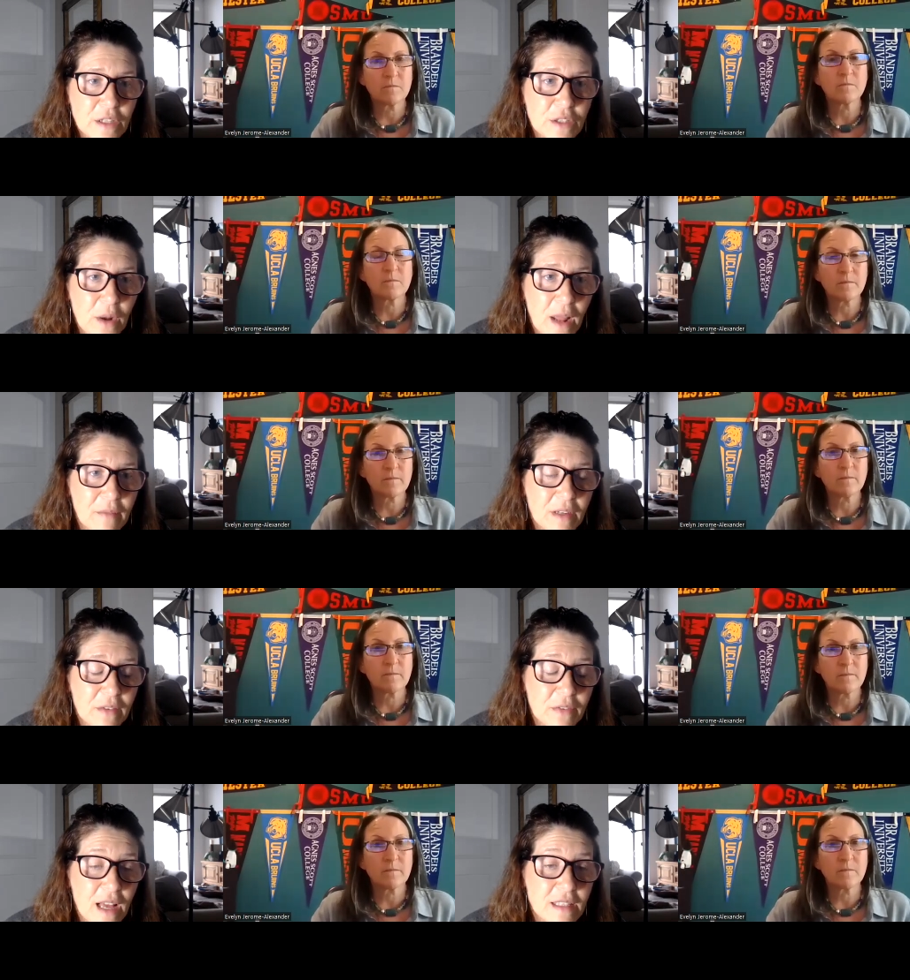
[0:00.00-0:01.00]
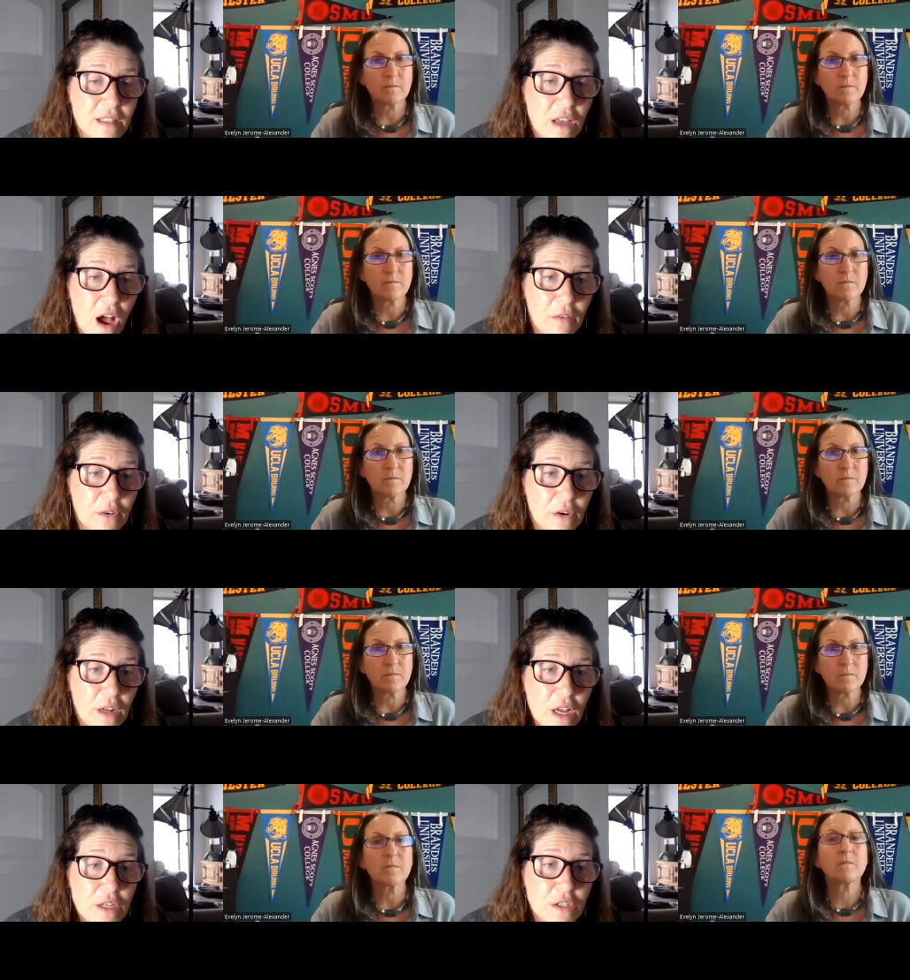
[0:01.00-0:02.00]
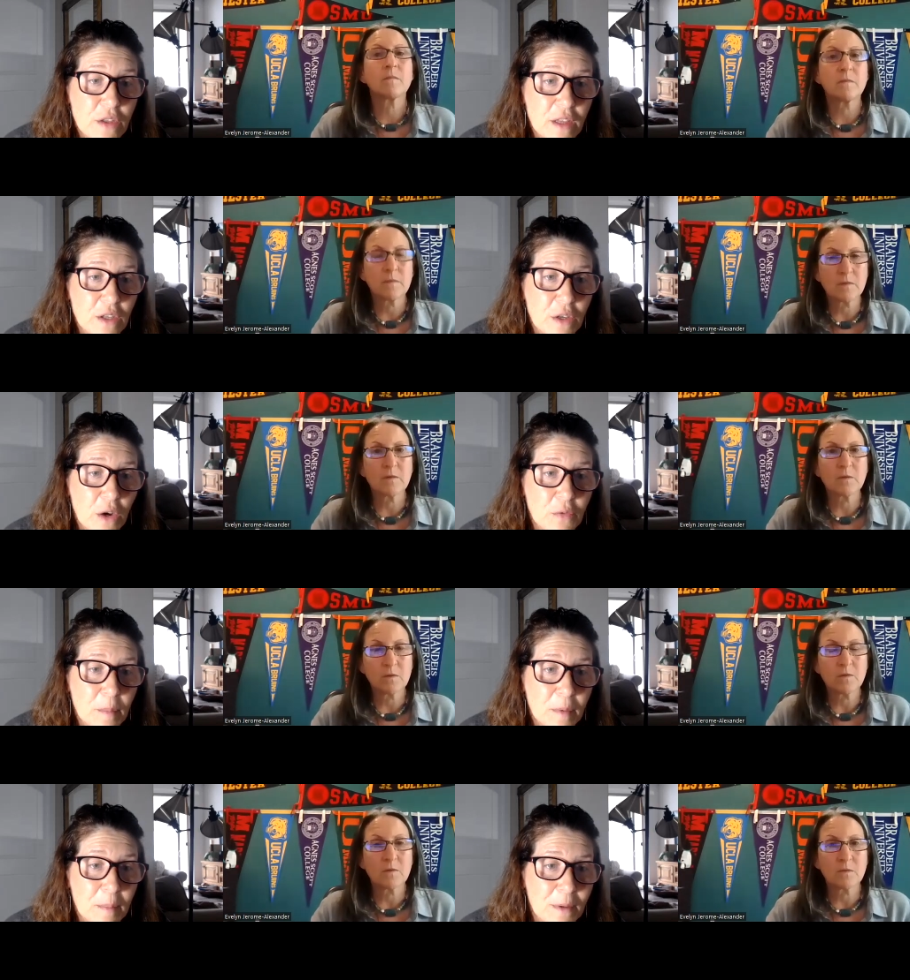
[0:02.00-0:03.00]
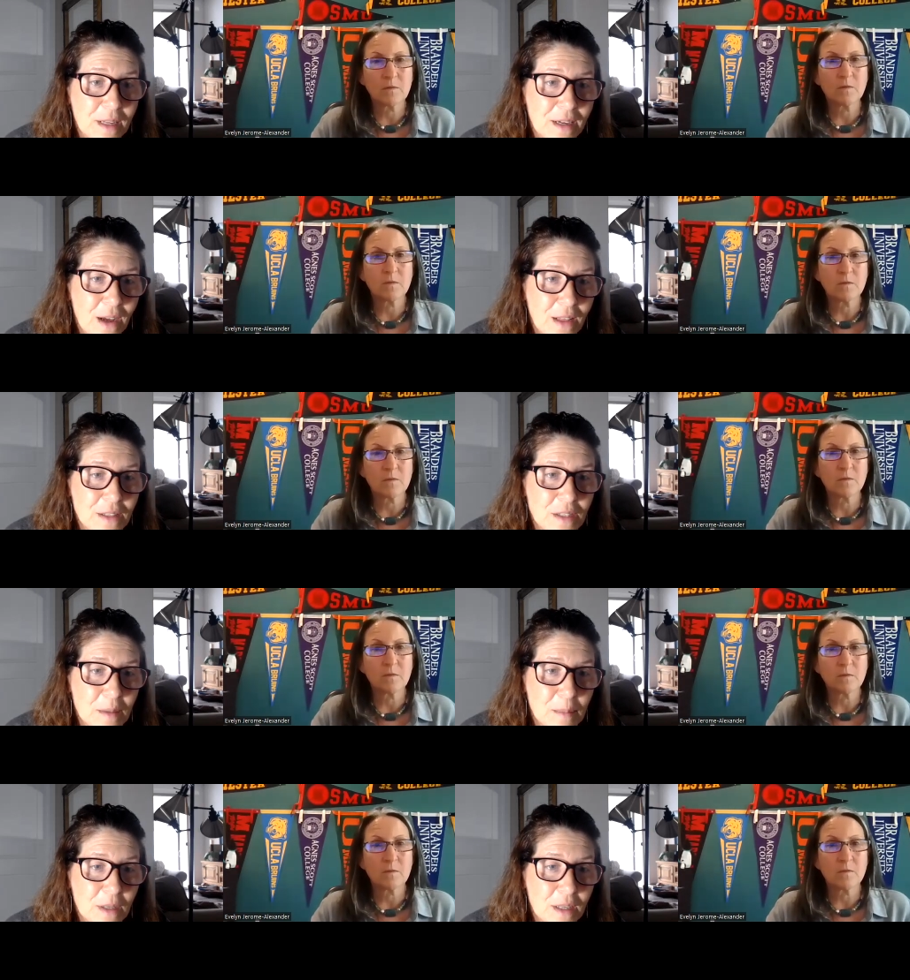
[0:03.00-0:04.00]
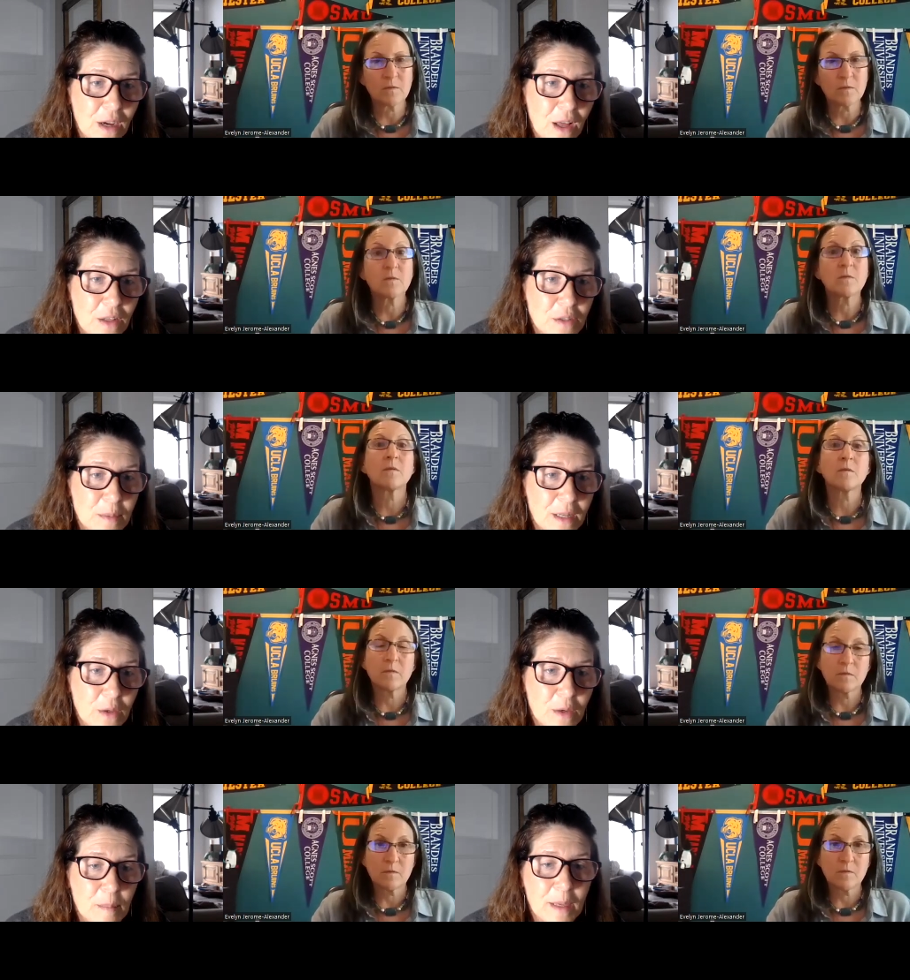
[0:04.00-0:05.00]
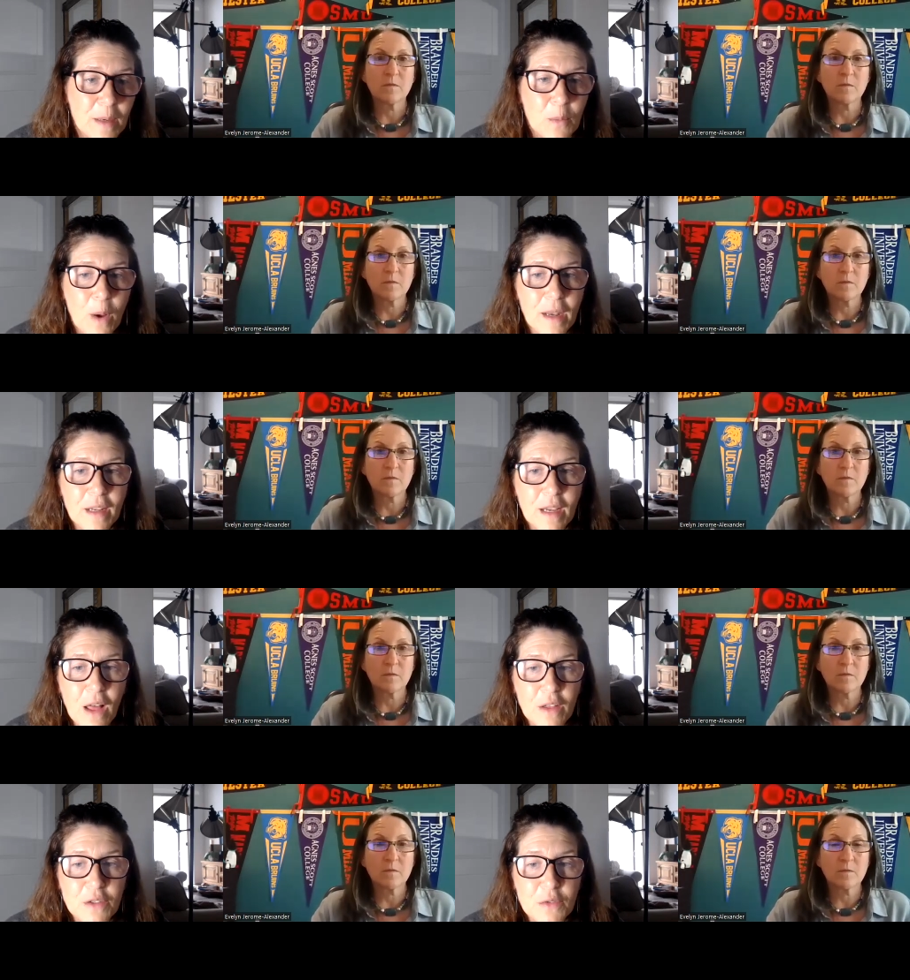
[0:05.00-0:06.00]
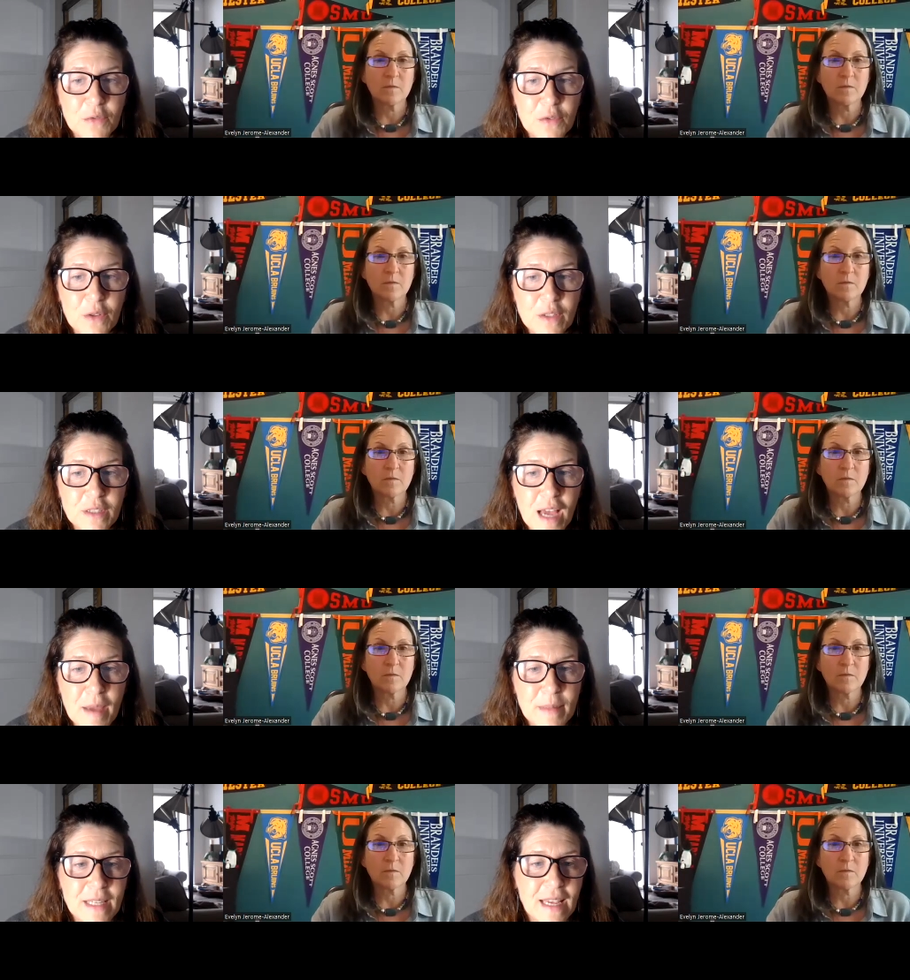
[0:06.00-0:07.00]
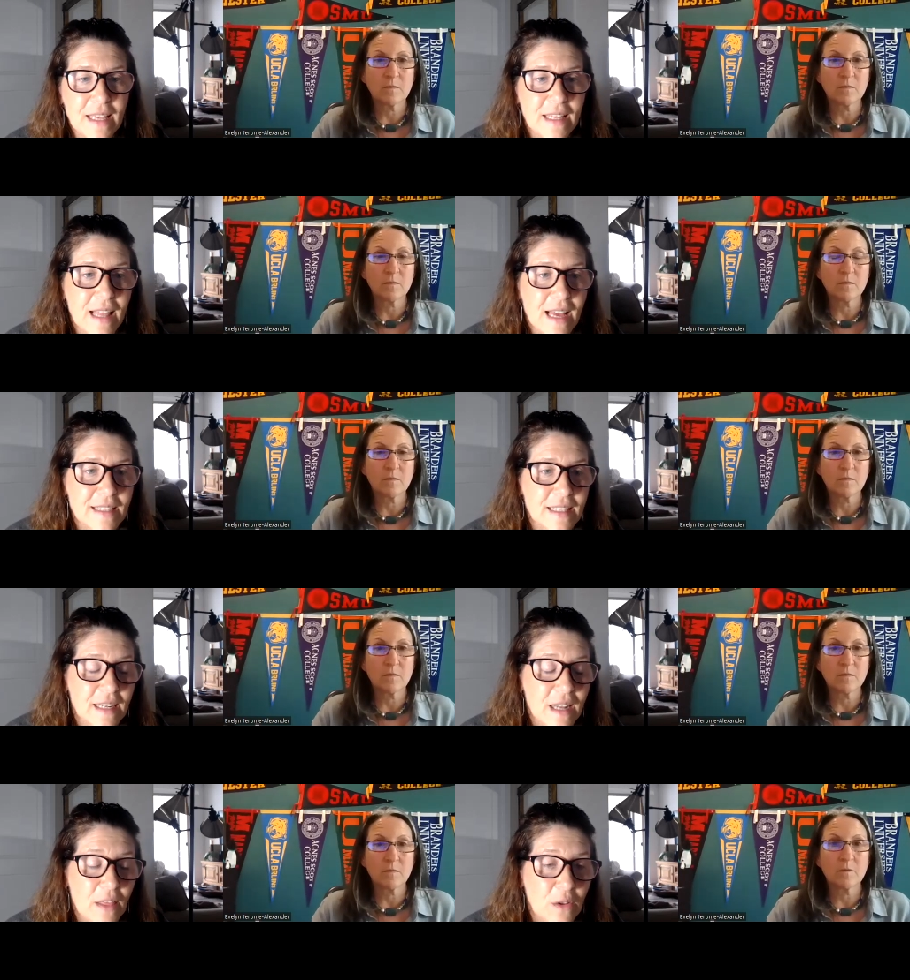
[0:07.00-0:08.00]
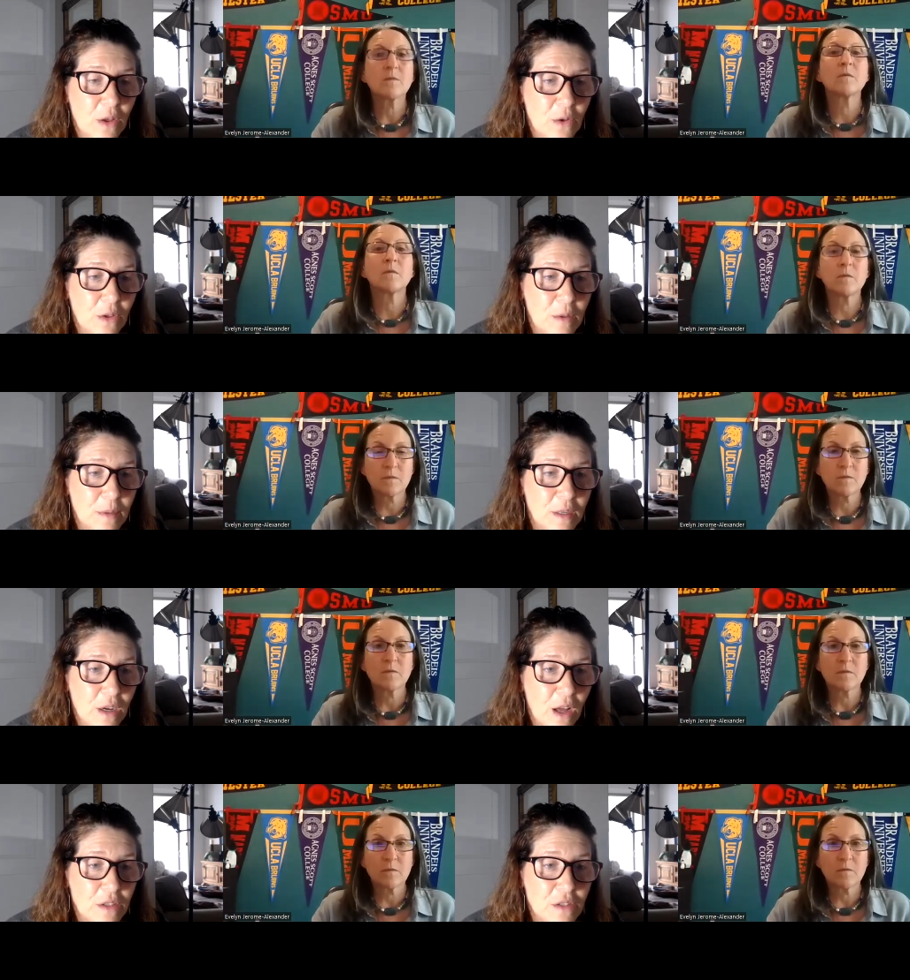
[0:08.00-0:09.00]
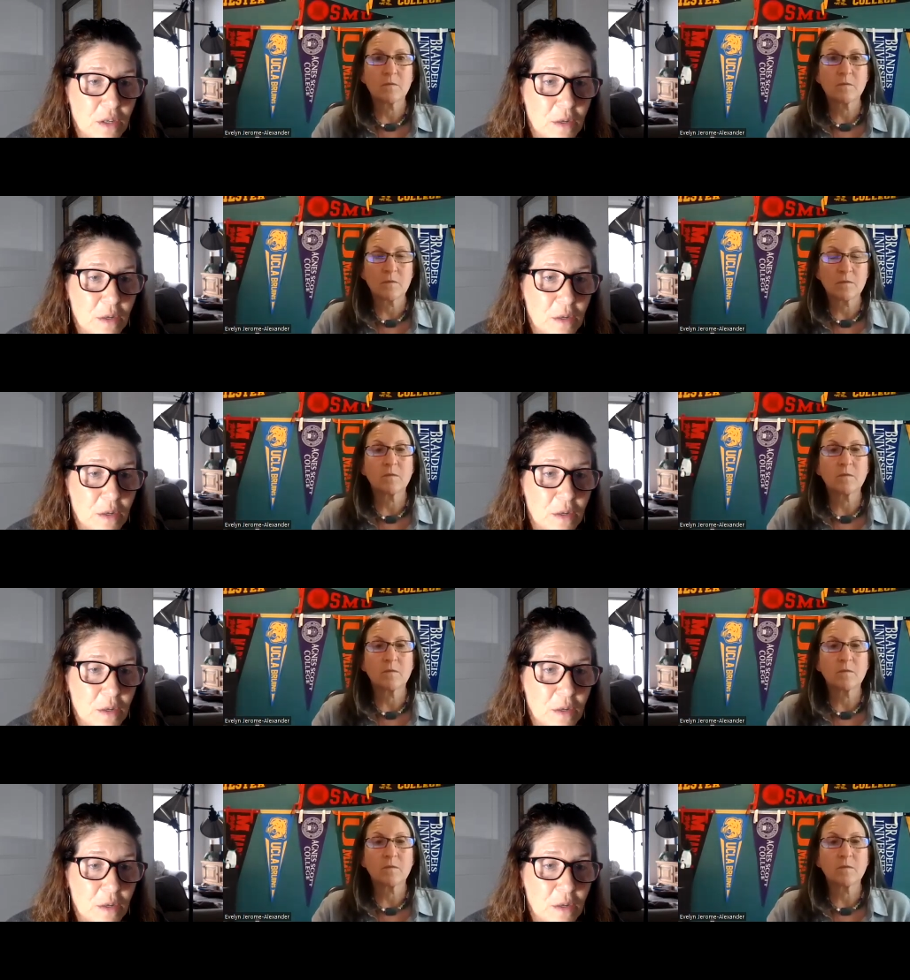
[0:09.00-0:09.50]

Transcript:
Speaker 1: don't have enough classes offered. So then you go from community college to community college, meaning you can be one college full time and taking a class at another local community college nearby